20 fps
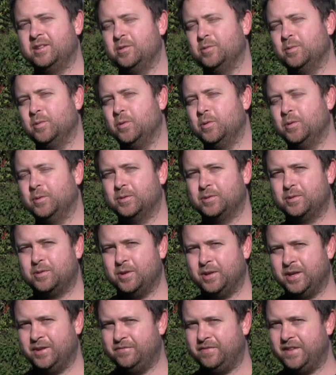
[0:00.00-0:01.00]
that your lawn's
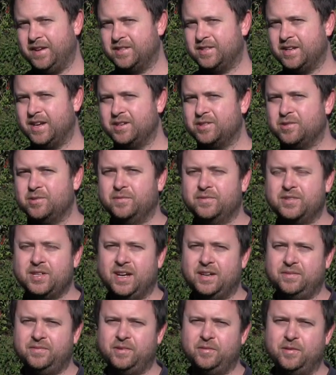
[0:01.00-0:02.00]
got an infestation of
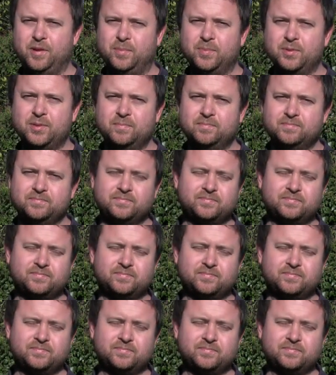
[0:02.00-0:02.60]
chafer grubs.